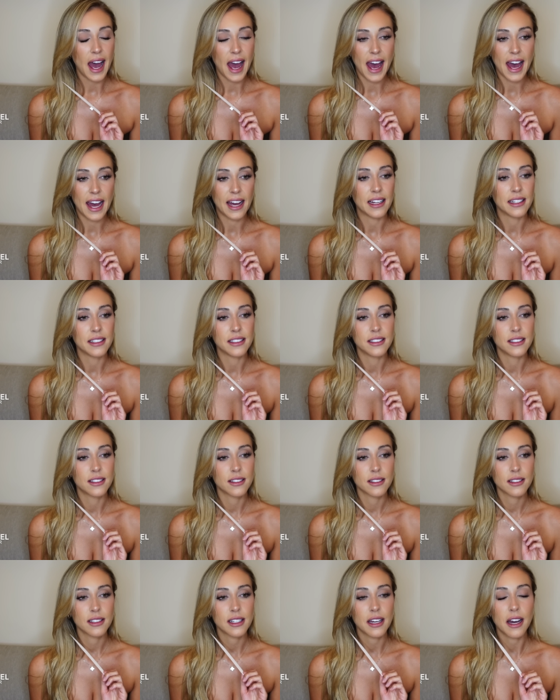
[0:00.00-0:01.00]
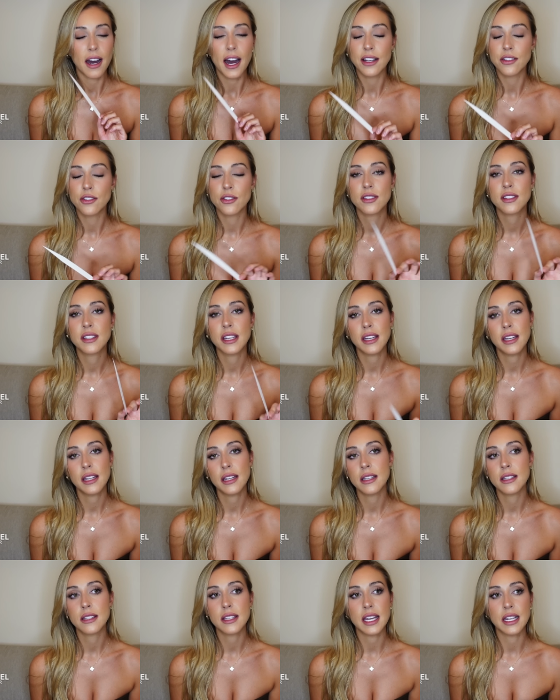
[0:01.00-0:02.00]
And I just think it
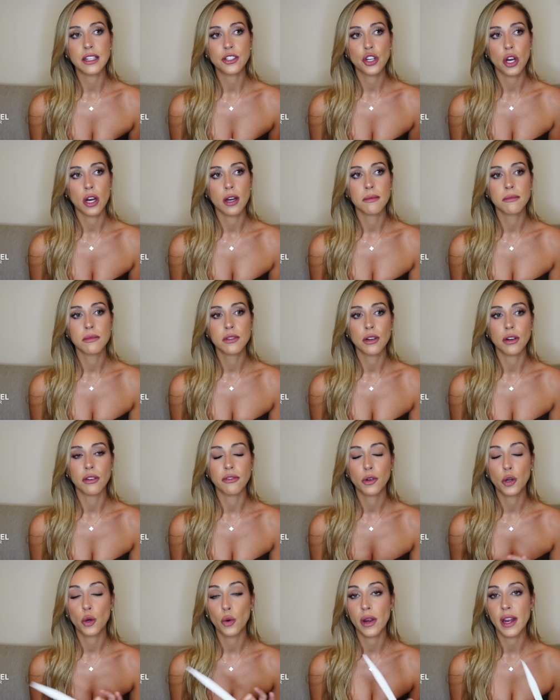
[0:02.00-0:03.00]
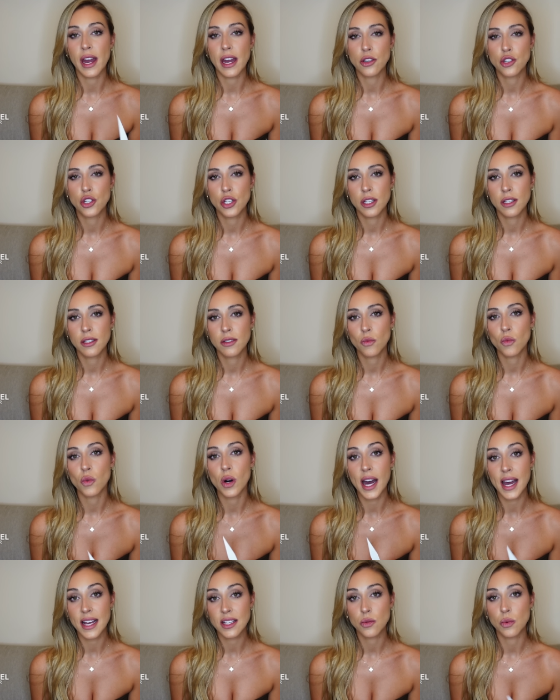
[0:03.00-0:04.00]
is, in terms of creation
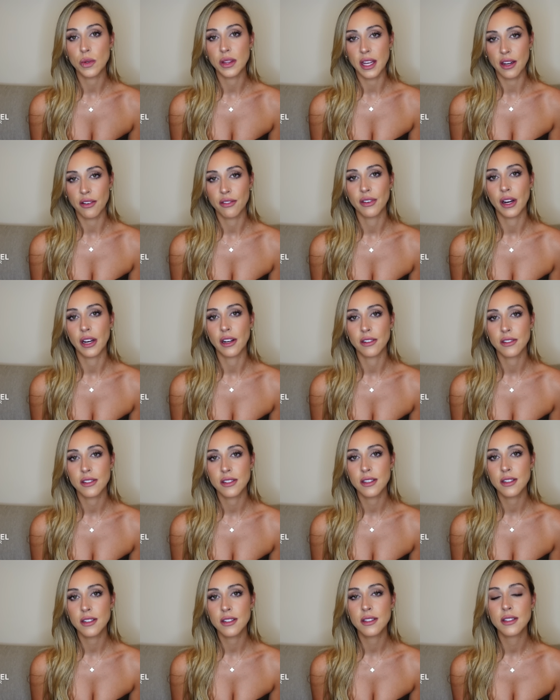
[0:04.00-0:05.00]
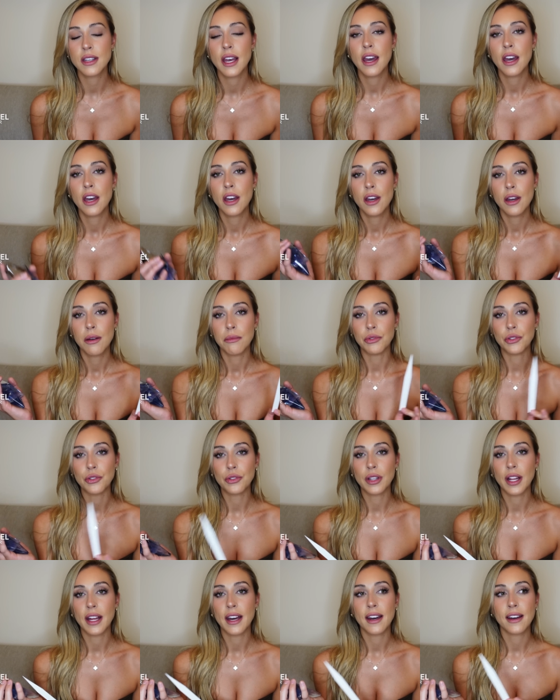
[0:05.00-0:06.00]
wise with their fragrances,
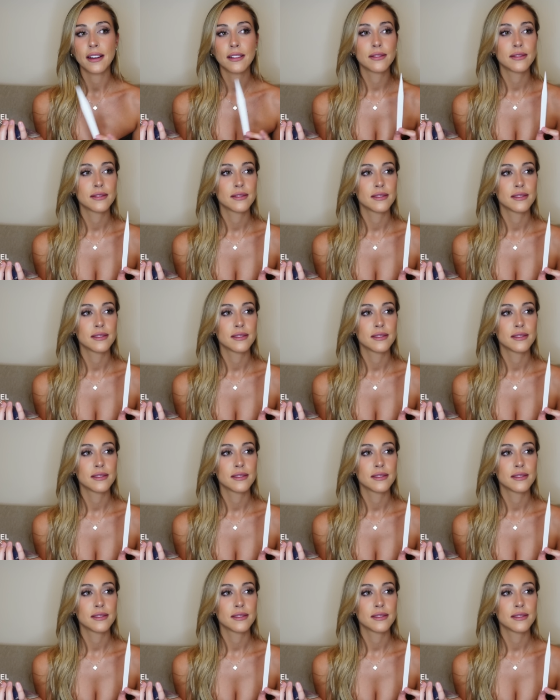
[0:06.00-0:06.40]
Mugler